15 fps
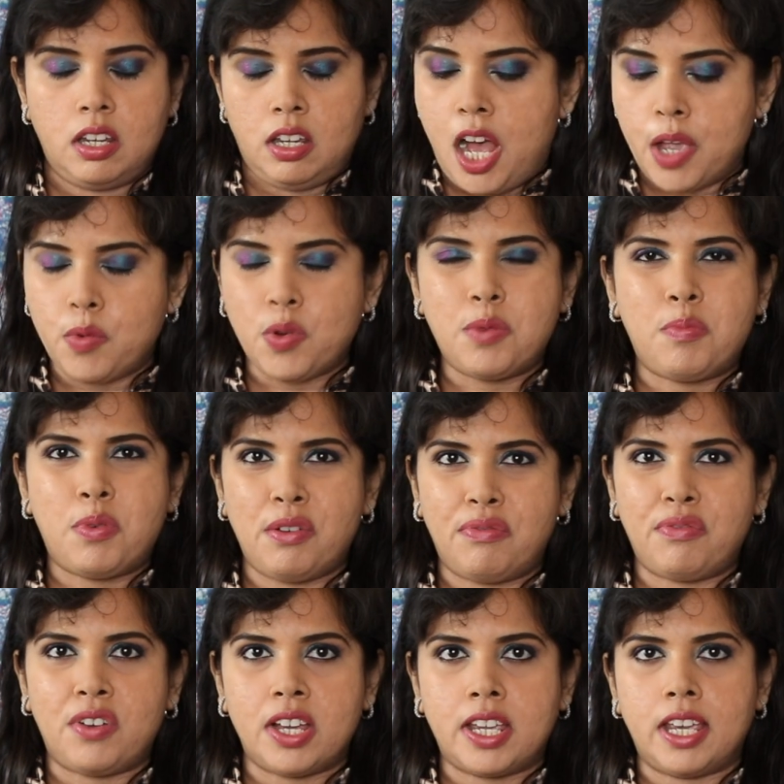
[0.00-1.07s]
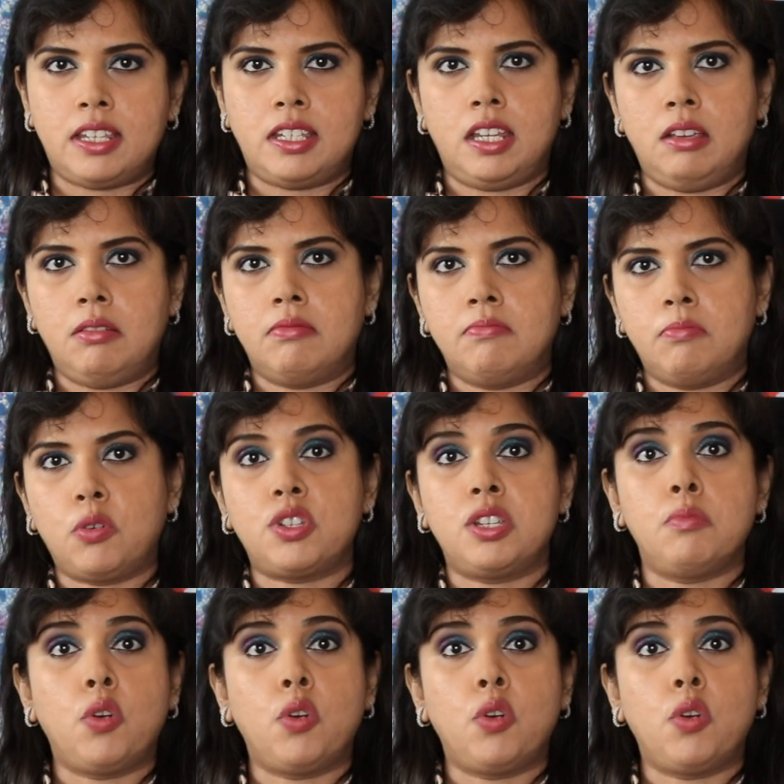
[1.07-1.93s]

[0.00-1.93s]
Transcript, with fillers: I would prefer getting body